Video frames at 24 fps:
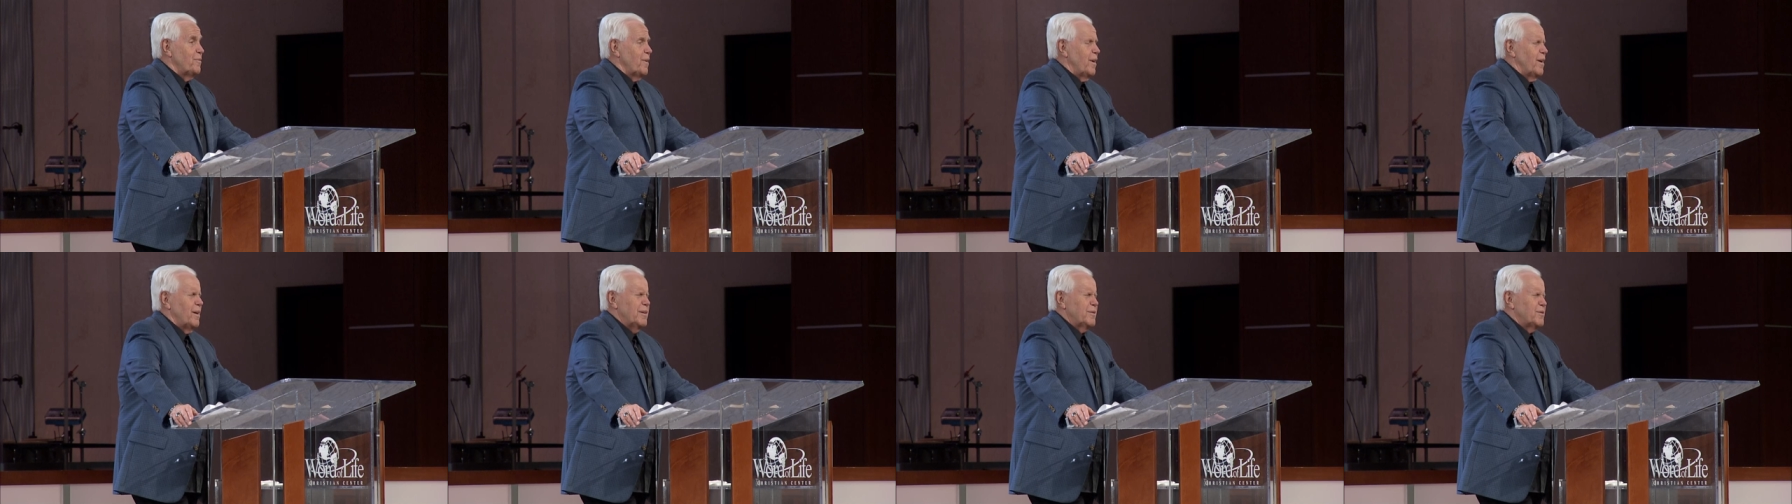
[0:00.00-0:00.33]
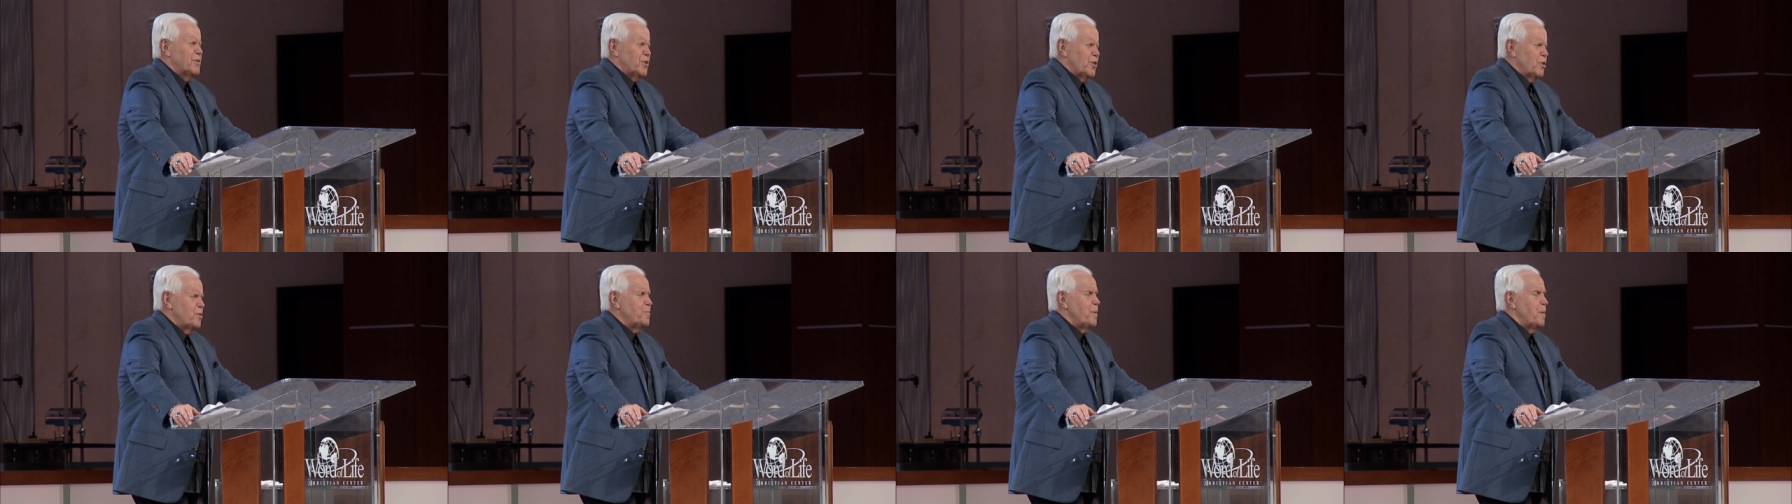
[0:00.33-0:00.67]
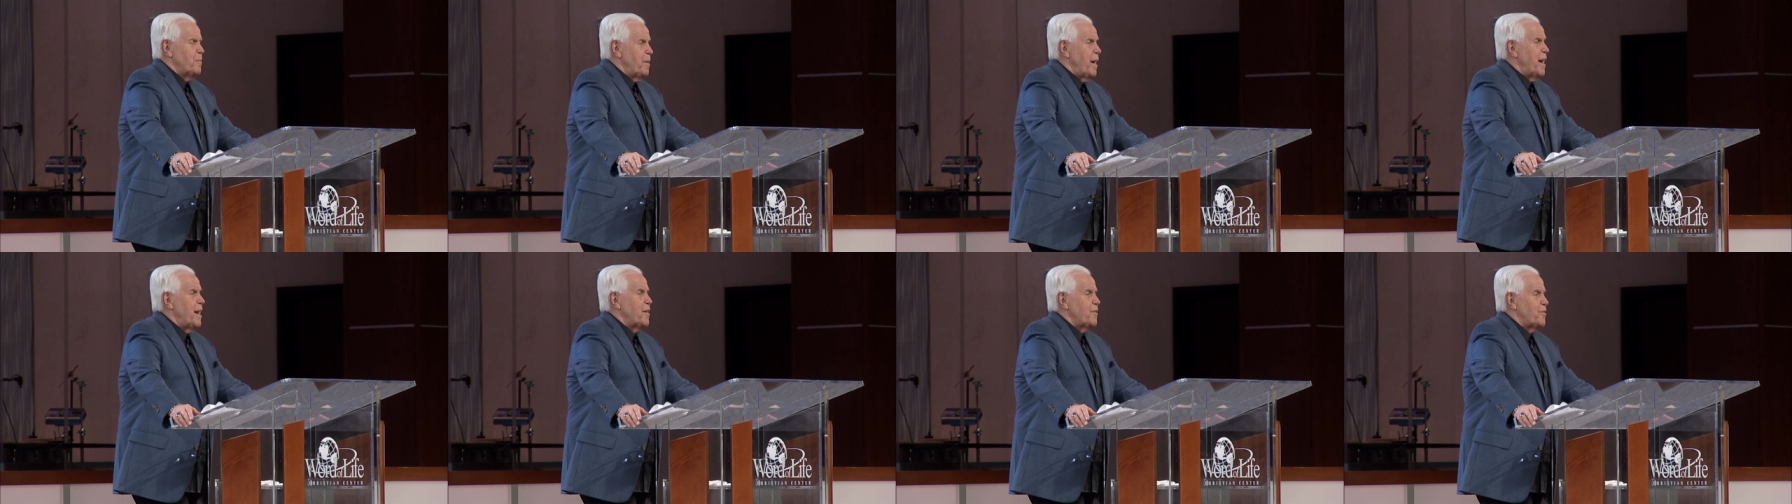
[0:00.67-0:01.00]
uh, excuse me,
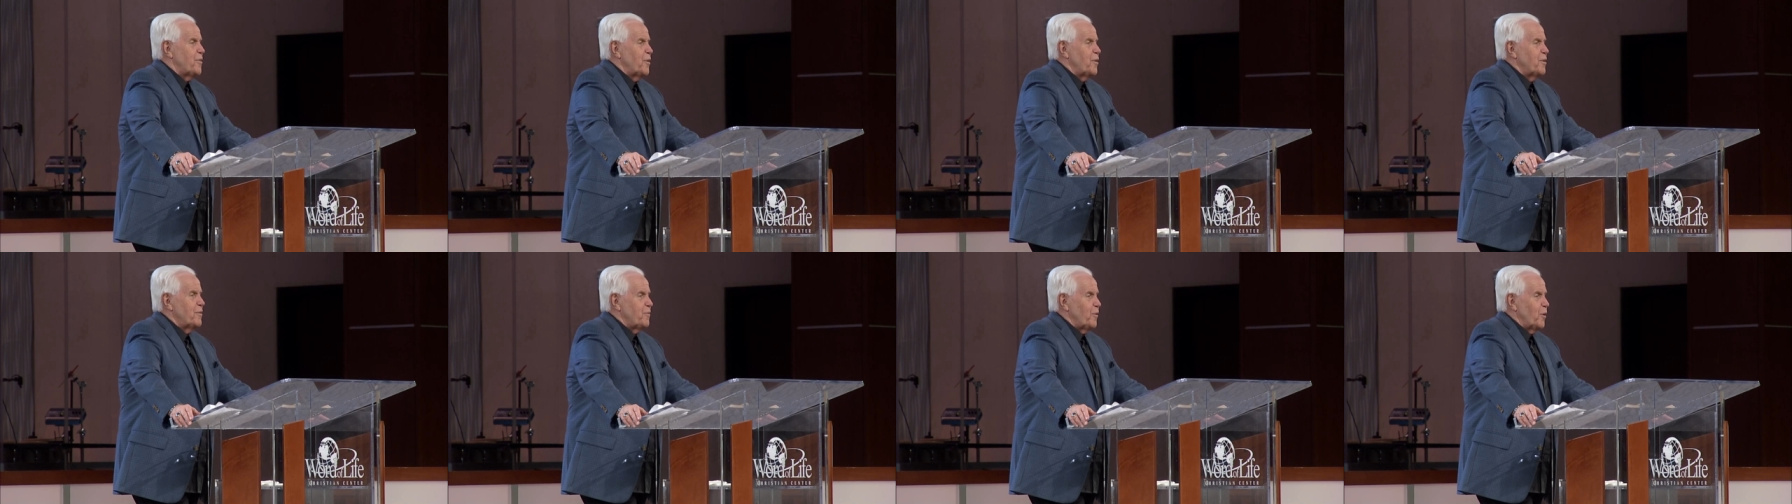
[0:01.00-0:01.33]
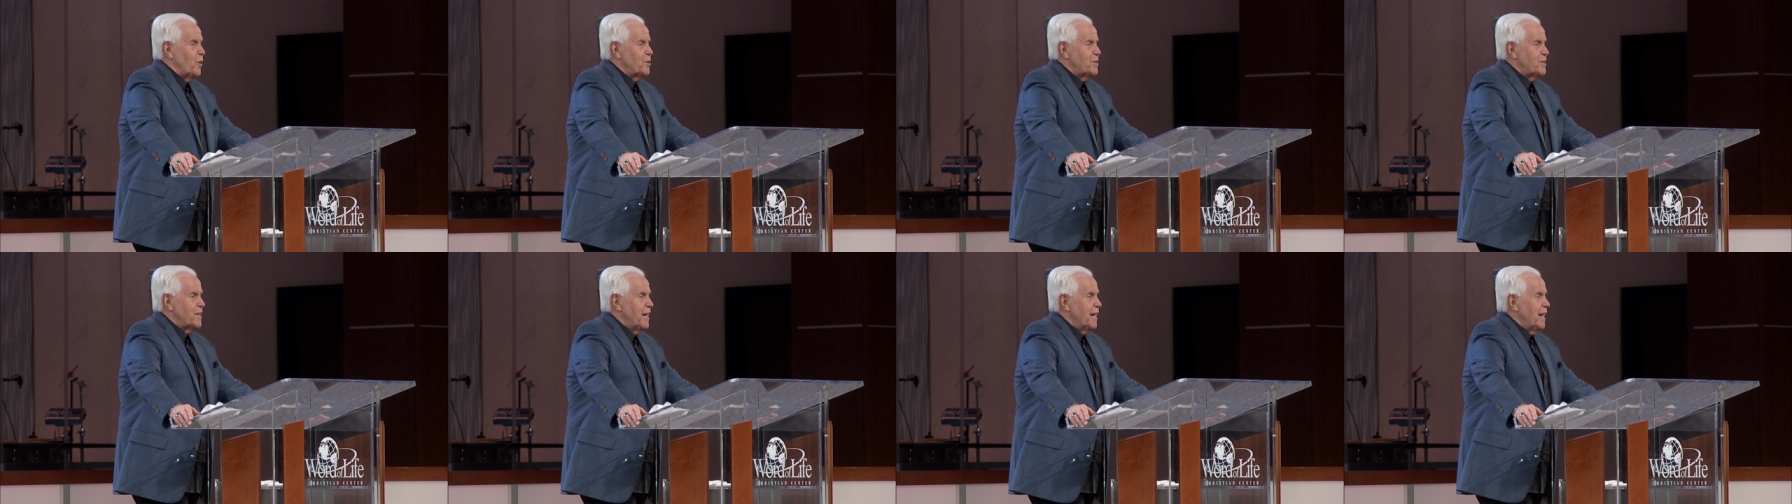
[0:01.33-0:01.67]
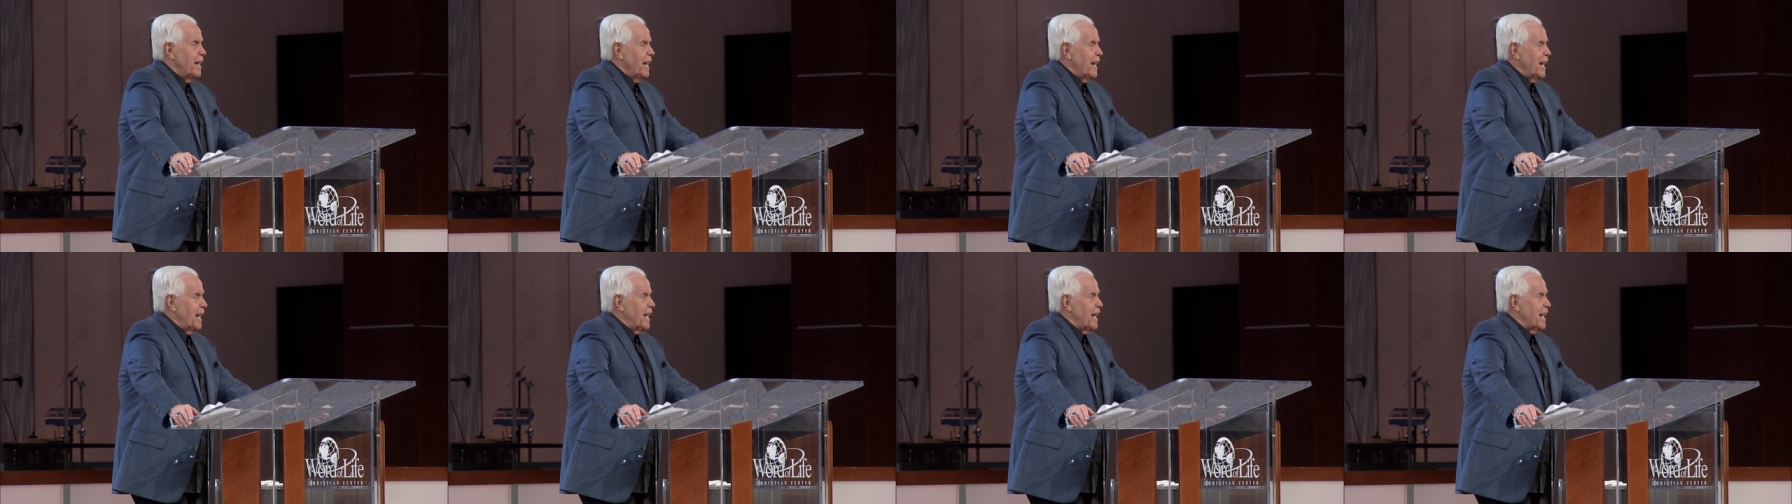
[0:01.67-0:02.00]
May the 31st,
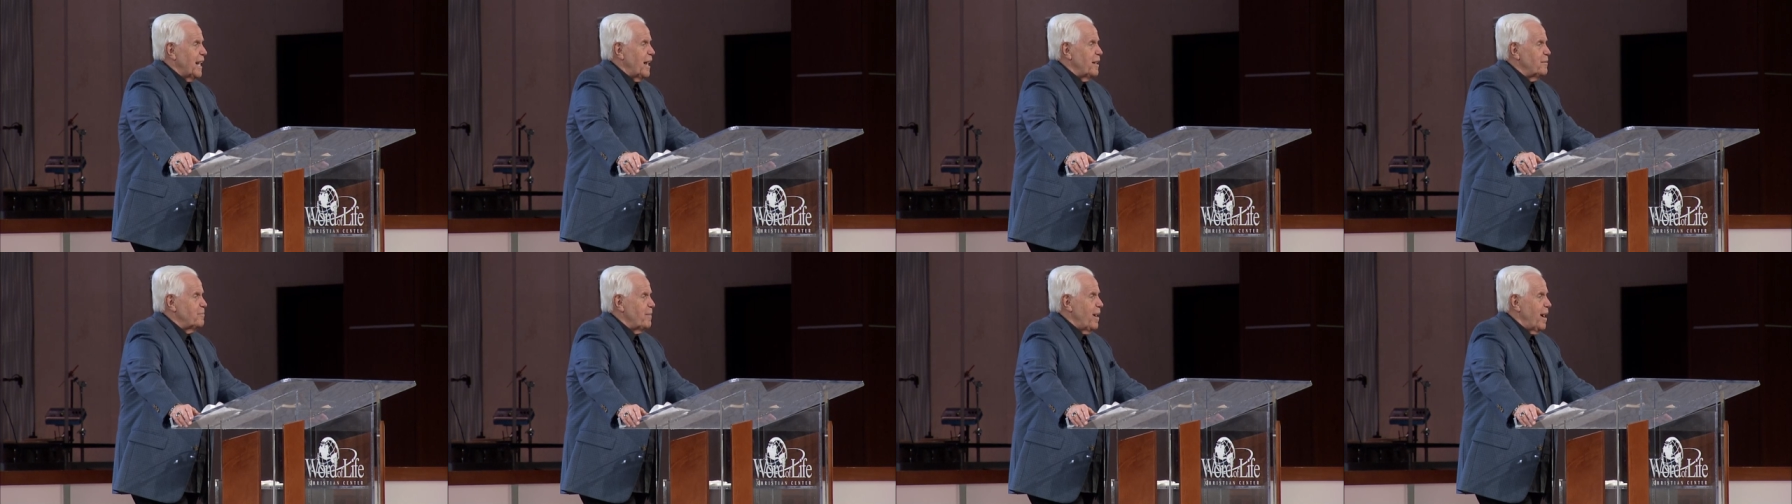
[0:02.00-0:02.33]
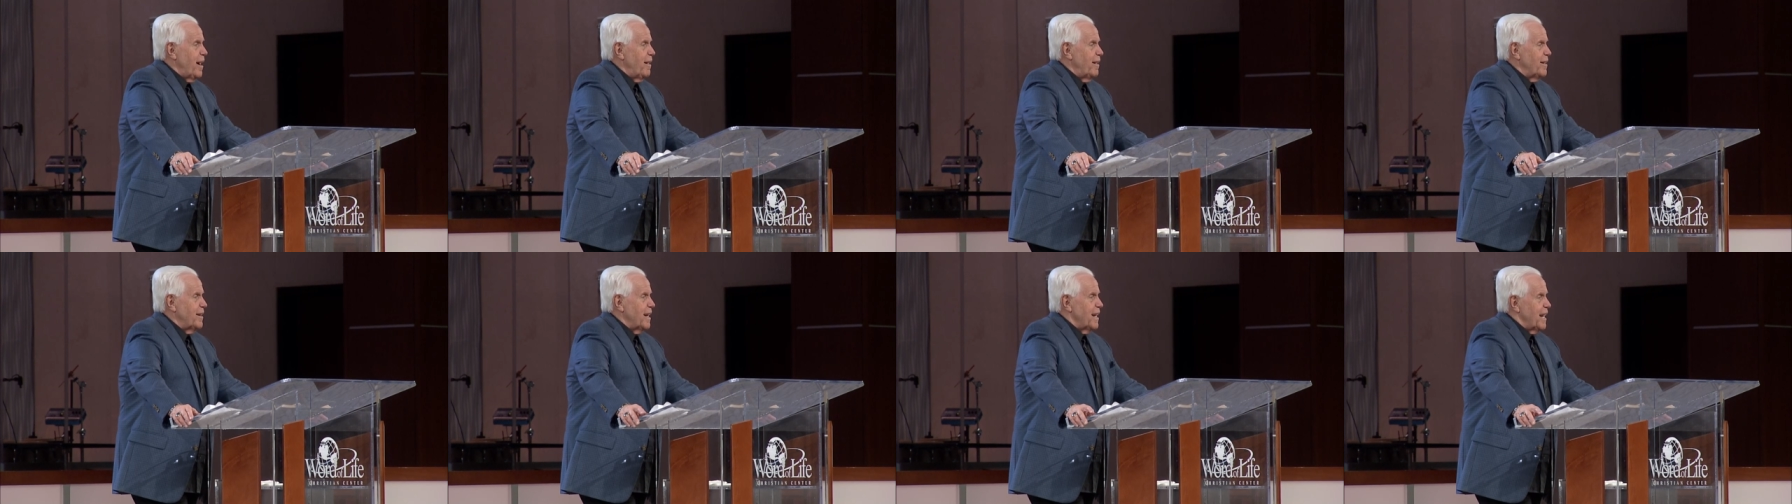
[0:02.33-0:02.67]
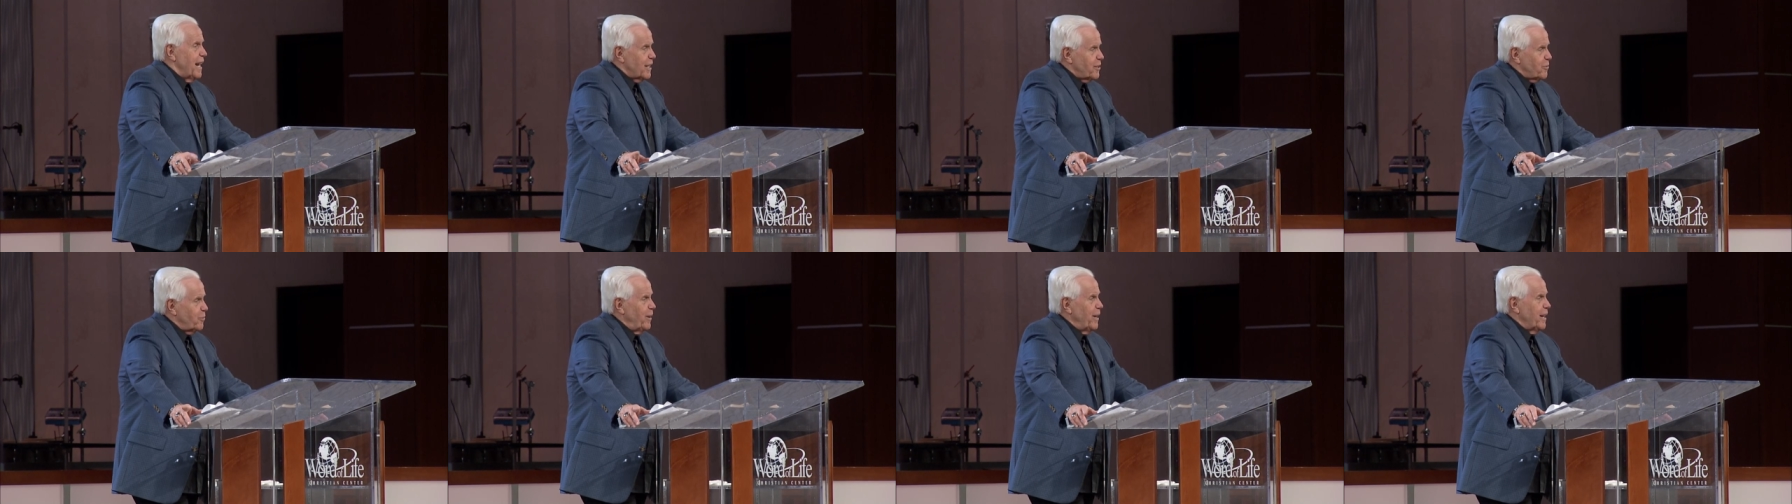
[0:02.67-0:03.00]
and they got married the
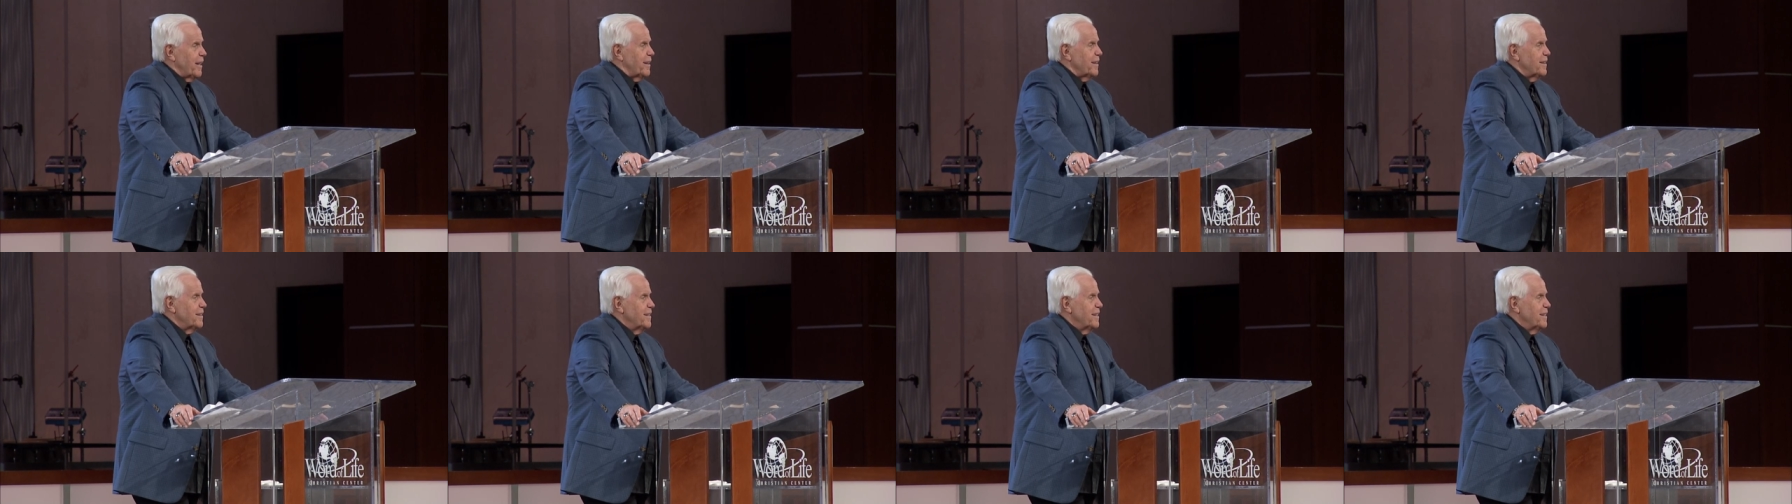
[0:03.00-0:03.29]
next week.